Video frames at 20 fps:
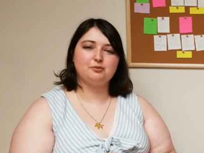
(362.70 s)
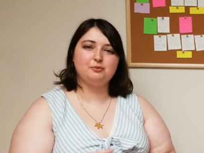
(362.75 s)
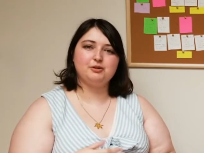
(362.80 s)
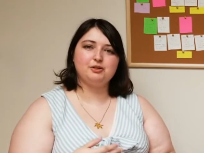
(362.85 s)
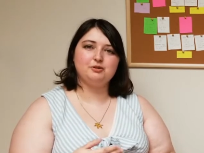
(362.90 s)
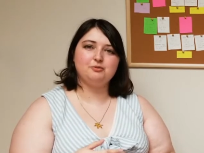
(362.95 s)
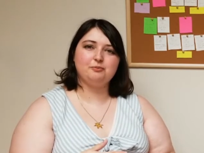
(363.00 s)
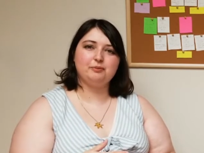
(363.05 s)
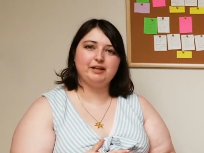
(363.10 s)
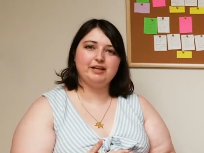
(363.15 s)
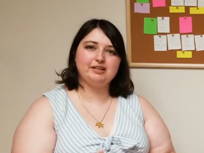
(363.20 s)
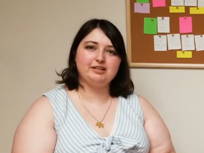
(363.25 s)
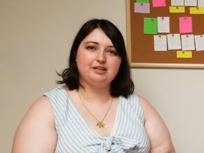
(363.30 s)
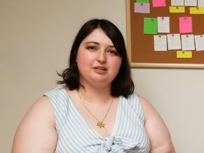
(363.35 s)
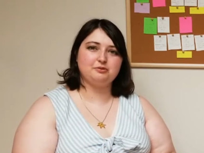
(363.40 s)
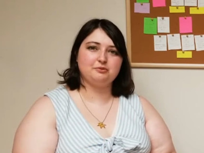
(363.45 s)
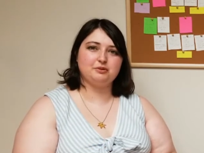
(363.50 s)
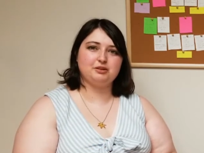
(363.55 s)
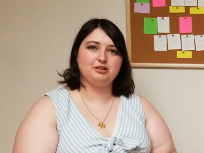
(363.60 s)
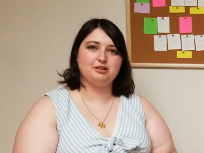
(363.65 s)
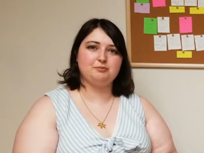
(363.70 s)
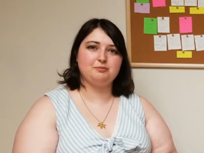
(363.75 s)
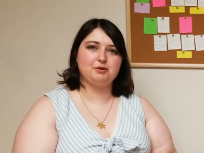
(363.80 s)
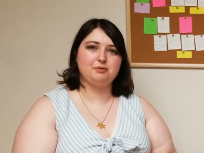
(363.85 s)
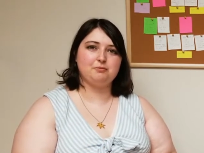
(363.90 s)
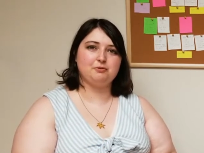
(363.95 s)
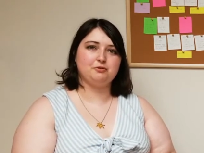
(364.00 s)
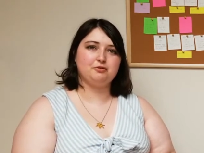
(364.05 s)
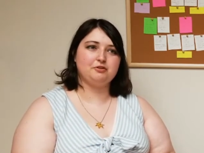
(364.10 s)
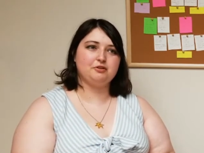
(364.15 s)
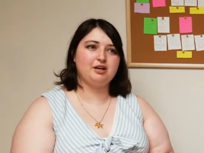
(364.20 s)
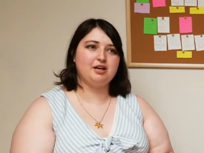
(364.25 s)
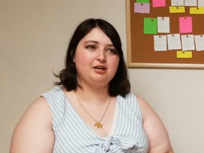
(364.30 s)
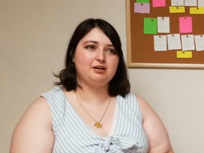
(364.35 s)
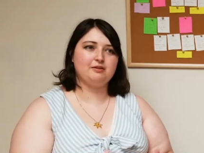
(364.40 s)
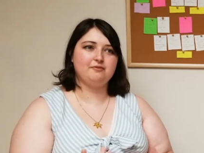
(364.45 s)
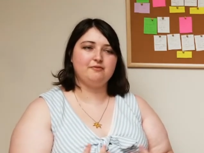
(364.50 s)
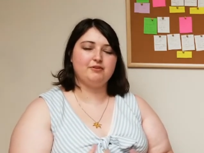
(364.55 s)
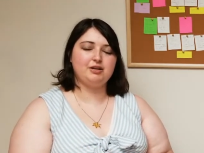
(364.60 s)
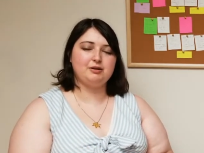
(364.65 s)
when you playtest with these people, you're
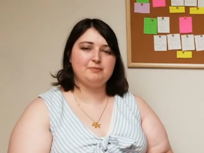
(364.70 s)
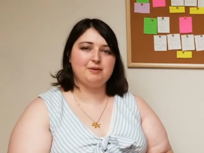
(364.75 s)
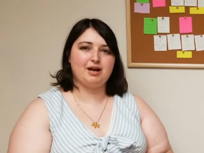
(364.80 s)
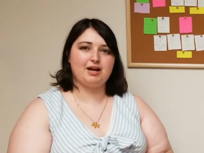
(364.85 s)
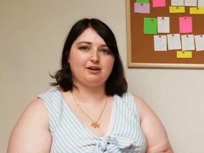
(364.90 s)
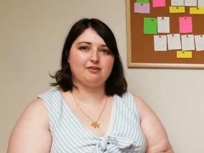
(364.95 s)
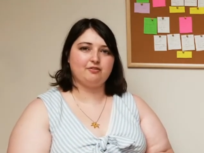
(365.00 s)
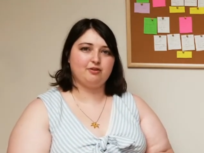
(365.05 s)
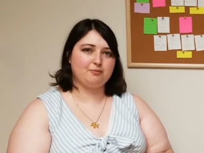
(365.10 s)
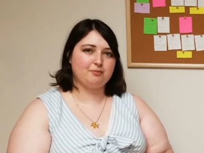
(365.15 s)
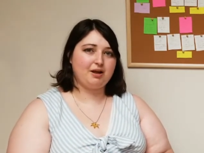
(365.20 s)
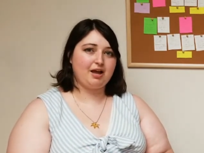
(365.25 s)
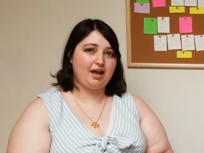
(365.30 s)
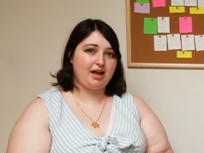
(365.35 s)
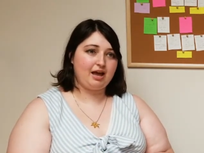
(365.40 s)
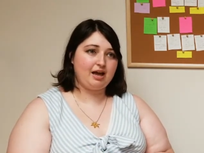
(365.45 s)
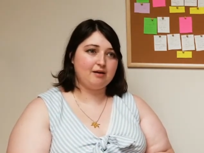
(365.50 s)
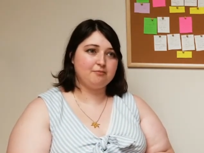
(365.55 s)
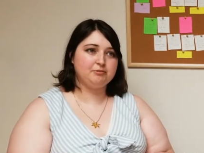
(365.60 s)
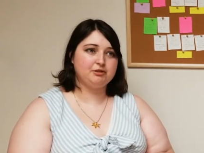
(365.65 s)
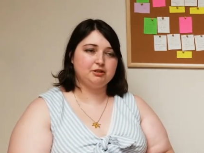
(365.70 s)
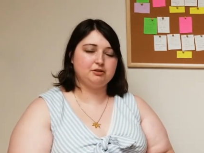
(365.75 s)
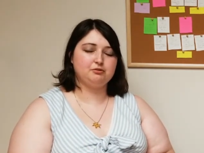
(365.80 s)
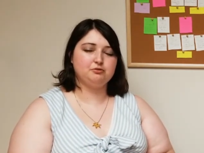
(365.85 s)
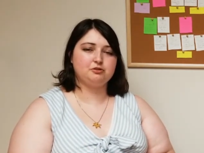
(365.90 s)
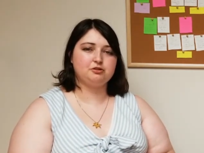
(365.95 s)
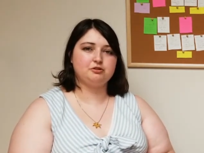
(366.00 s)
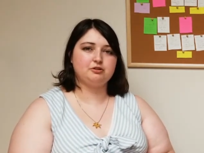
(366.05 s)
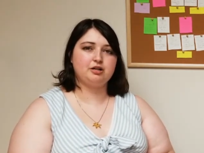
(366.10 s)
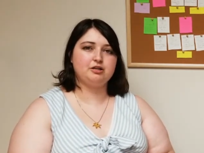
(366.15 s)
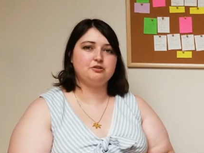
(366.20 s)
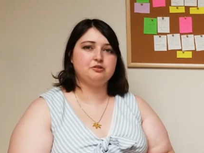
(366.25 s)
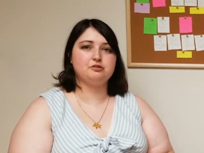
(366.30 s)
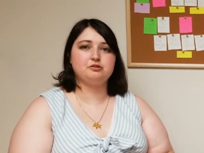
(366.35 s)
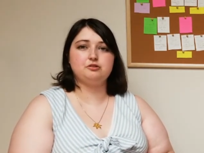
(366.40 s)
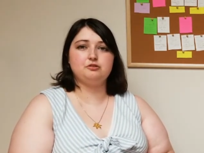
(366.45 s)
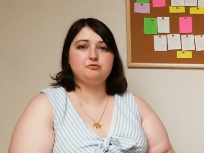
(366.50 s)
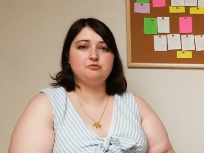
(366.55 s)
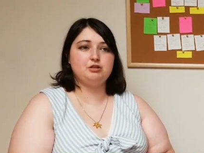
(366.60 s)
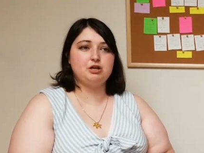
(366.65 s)
getting feedback from absolute
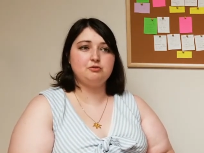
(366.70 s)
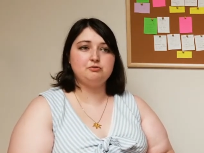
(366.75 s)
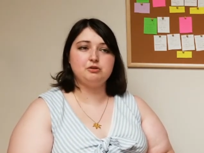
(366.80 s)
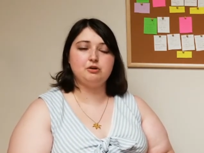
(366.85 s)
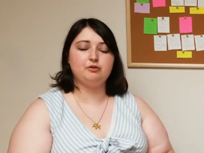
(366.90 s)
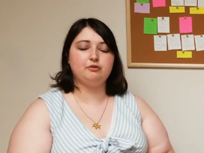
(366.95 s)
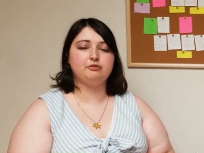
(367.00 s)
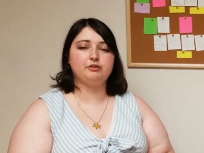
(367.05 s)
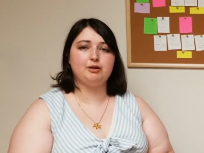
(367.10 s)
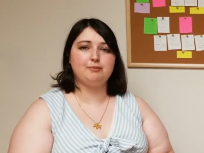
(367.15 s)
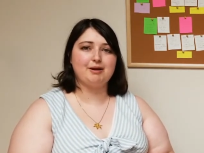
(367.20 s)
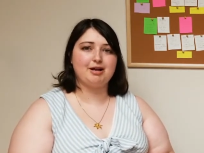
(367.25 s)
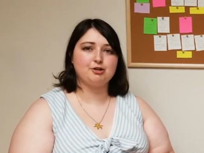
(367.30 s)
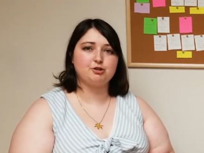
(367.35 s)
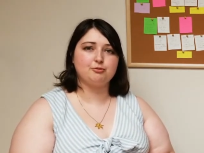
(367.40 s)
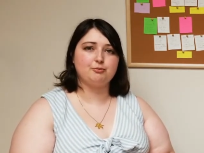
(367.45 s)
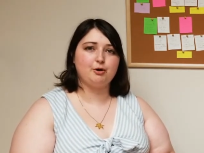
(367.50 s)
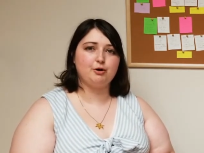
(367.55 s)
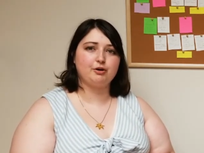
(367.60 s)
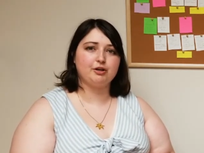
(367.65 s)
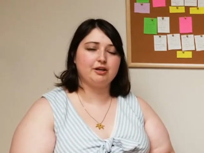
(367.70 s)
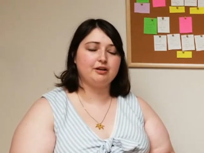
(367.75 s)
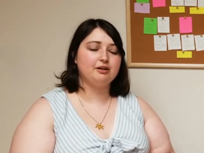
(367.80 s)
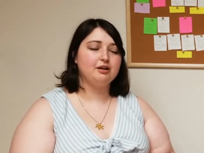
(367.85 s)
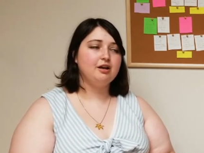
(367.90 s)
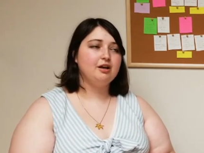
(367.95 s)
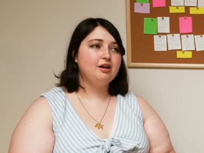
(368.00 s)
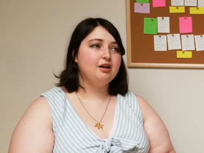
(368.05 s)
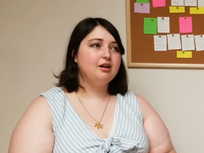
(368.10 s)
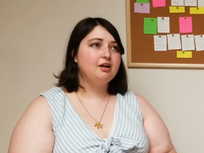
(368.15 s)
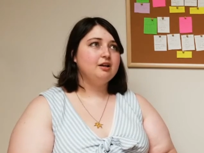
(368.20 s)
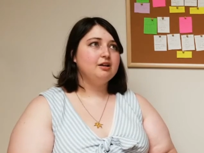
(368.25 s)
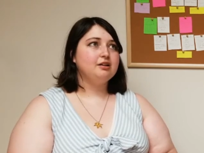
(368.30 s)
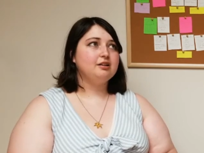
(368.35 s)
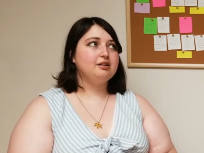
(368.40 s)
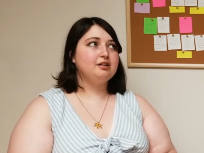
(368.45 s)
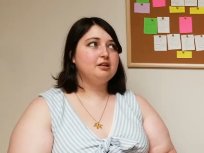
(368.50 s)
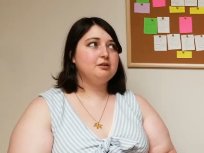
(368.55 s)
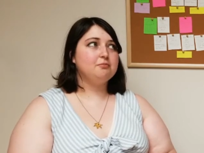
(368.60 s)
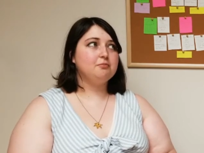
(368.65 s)
strangers. You don't know if they match your market.
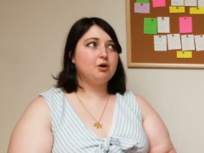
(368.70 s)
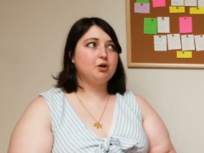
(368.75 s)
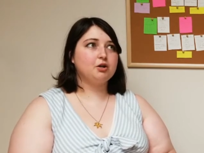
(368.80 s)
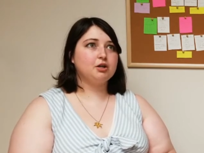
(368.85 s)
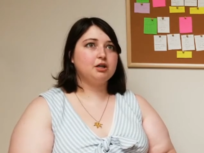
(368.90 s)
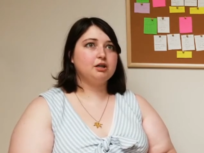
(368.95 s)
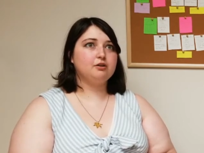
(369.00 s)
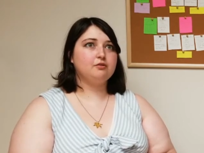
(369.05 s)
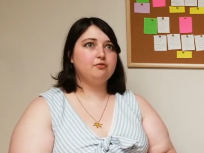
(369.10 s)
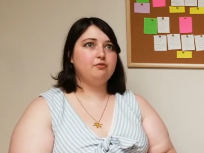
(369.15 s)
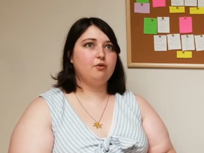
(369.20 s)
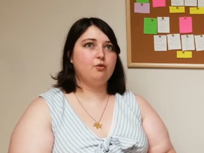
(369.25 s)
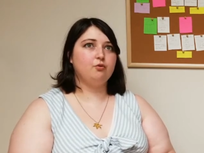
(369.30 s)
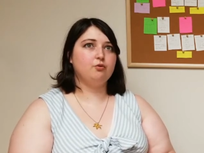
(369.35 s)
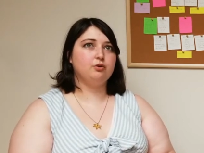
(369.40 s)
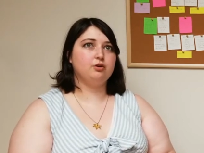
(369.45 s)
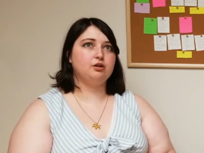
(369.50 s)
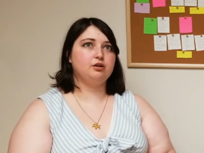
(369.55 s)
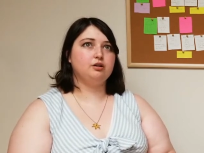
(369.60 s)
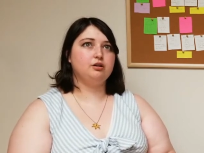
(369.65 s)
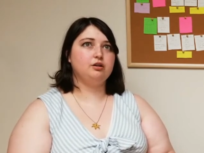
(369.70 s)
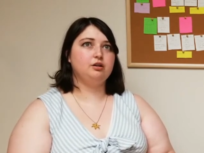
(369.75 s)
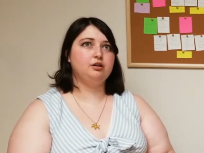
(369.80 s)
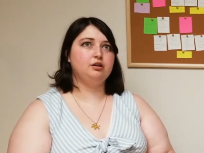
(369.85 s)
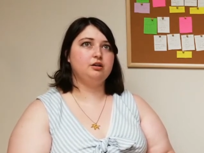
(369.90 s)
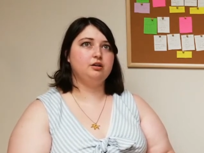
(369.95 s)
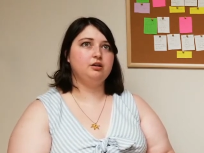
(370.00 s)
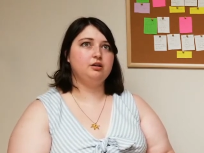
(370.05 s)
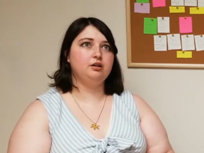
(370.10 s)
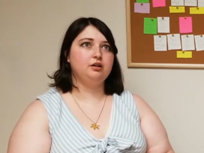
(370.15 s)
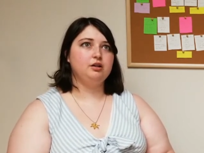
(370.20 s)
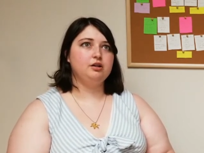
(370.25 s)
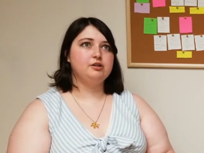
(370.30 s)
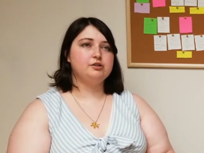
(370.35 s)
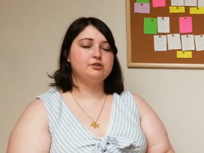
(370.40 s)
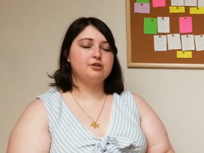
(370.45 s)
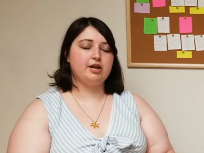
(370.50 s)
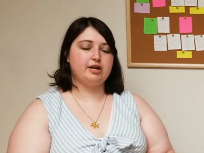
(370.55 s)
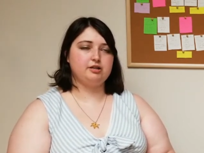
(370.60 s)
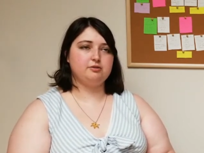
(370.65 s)
The market for
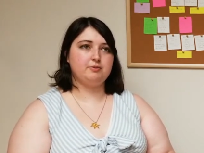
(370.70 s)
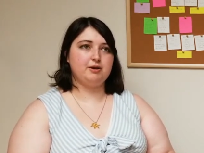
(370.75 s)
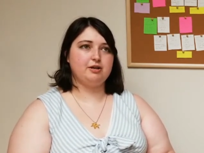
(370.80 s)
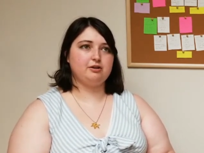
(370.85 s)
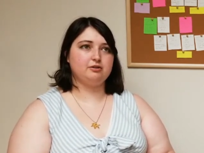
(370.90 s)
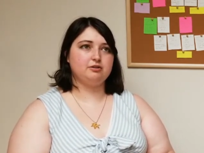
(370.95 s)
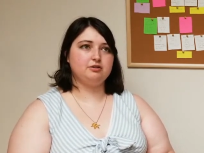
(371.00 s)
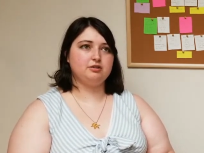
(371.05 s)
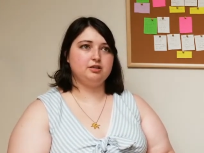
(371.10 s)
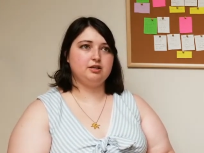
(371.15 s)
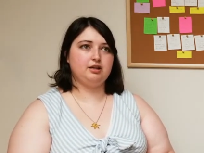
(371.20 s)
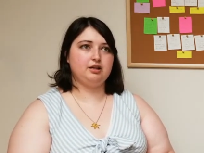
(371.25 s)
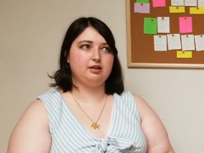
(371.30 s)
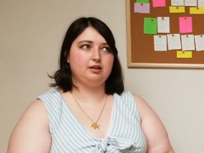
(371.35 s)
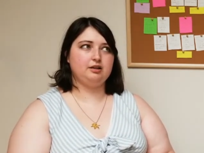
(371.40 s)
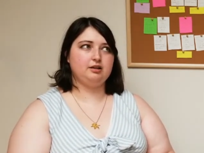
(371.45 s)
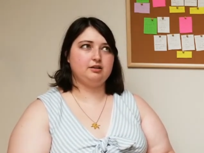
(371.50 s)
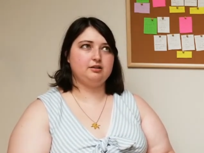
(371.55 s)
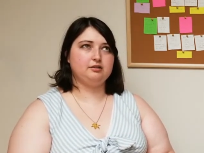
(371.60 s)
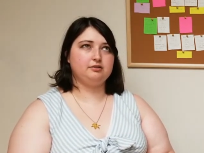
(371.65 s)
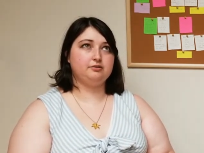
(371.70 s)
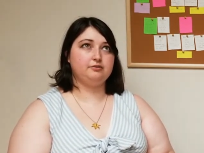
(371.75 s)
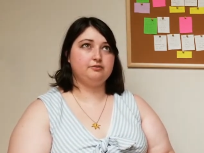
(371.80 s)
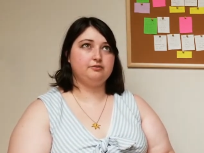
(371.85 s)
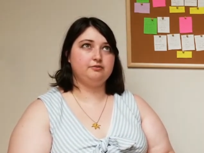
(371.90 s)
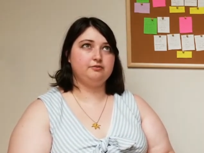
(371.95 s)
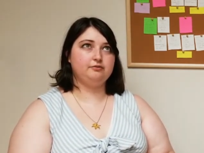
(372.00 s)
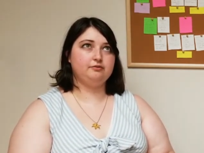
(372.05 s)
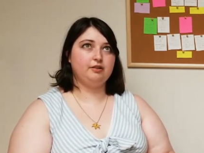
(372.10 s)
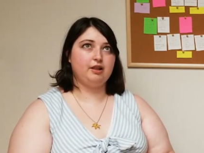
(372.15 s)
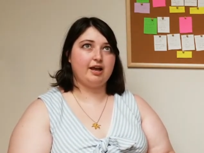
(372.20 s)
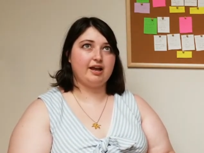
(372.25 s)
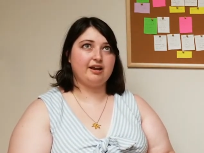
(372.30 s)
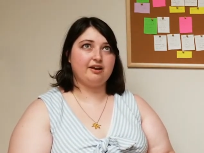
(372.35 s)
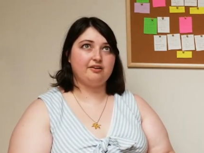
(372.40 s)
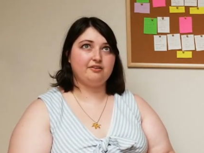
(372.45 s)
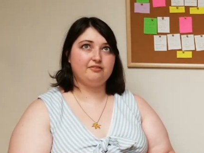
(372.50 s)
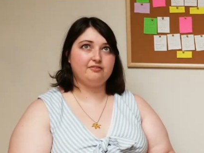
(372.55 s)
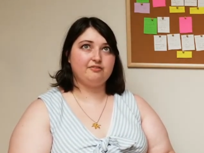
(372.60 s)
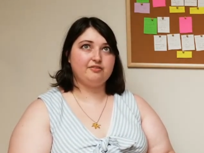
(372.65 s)
ChangeMakers is like
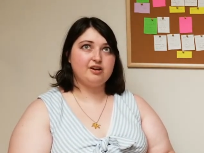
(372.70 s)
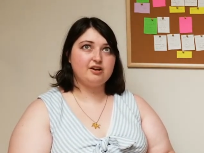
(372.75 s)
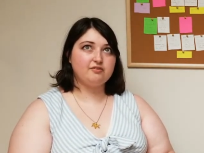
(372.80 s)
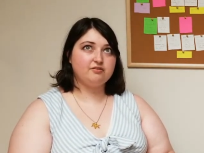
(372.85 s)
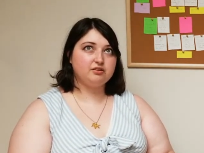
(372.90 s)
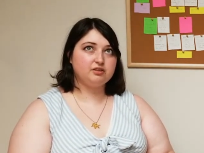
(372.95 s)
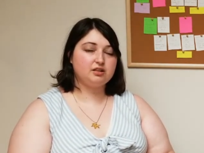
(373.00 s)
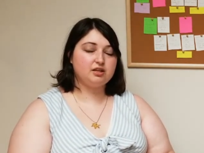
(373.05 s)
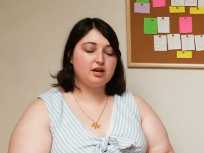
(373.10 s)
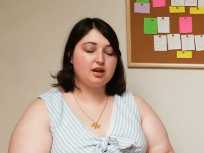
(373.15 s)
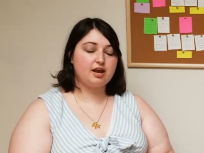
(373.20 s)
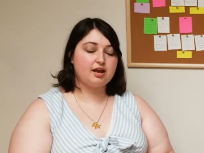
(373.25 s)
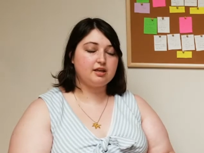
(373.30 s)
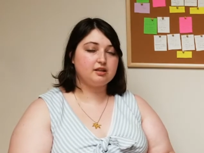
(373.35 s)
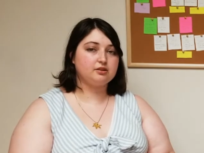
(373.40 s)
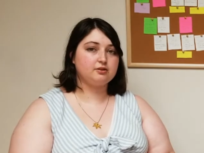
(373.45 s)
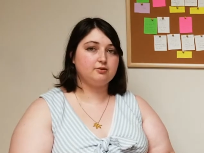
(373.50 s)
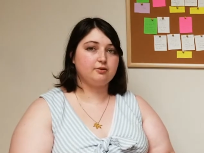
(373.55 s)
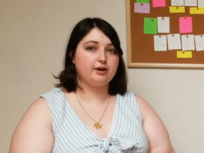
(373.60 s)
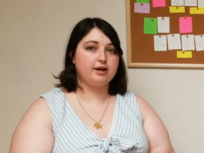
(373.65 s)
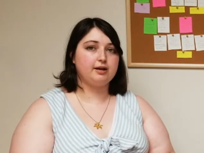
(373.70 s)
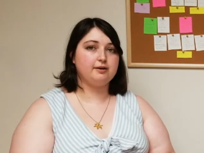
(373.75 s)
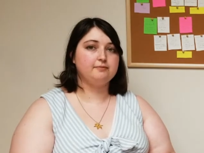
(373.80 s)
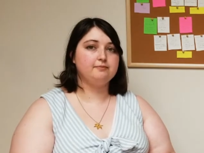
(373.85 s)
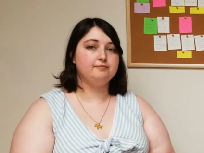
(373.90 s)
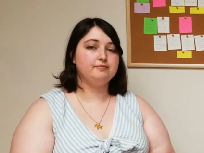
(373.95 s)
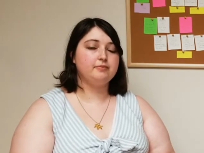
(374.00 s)
5th to 8th grade.